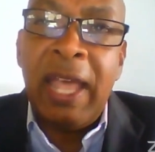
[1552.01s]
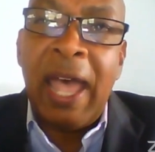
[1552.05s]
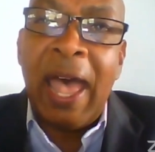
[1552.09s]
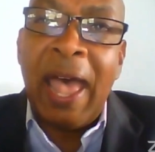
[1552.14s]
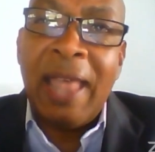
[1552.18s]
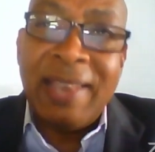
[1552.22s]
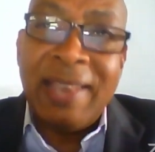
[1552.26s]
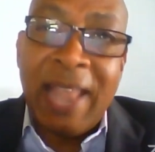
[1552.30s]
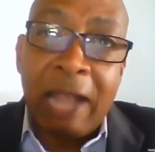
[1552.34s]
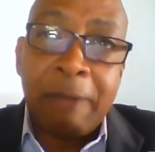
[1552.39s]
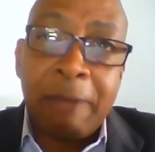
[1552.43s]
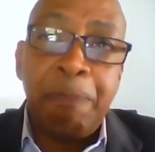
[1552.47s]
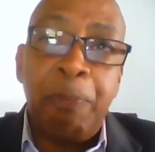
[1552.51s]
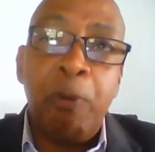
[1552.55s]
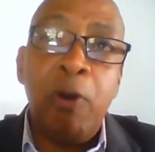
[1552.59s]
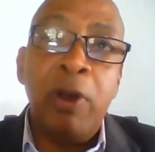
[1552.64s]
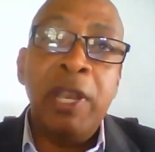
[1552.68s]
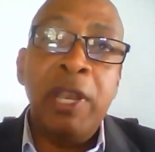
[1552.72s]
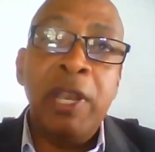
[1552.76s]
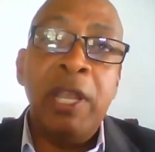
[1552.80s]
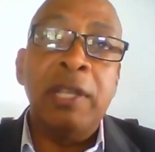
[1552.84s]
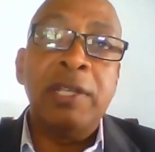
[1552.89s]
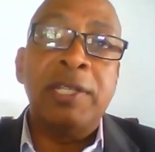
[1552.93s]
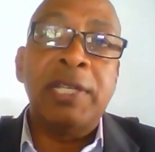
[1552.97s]
at that
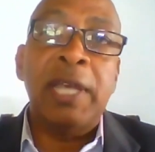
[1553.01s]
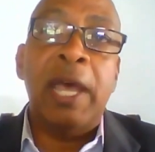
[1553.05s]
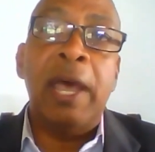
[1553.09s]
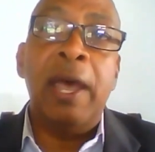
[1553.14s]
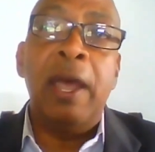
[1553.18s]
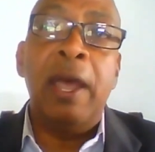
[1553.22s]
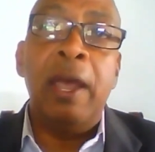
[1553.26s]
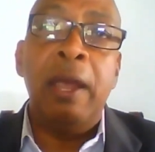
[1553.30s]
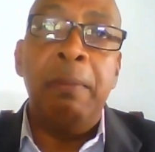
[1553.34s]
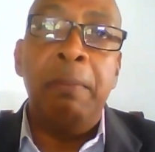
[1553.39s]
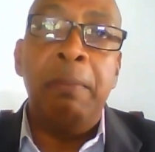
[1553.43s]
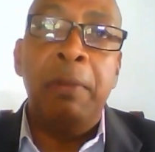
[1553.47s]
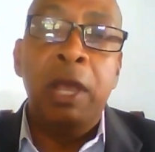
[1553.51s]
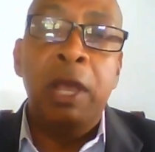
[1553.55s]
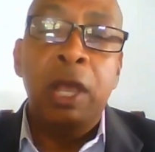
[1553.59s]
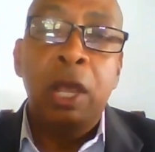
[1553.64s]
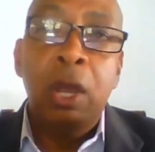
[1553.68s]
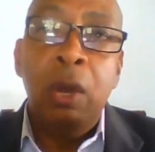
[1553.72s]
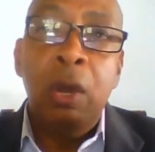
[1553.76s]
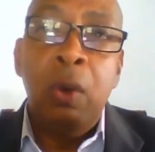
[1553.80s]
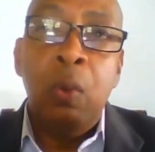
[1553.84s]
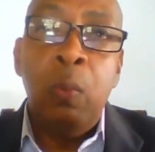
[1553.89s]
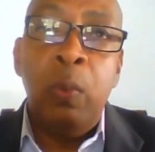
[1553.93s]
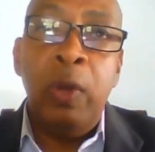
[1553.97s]
point in time,
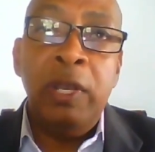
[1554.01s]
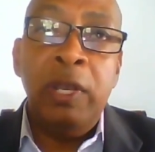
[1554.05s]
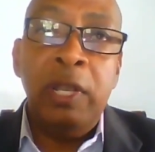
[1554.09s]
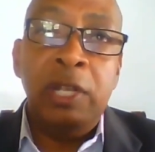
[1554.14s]
when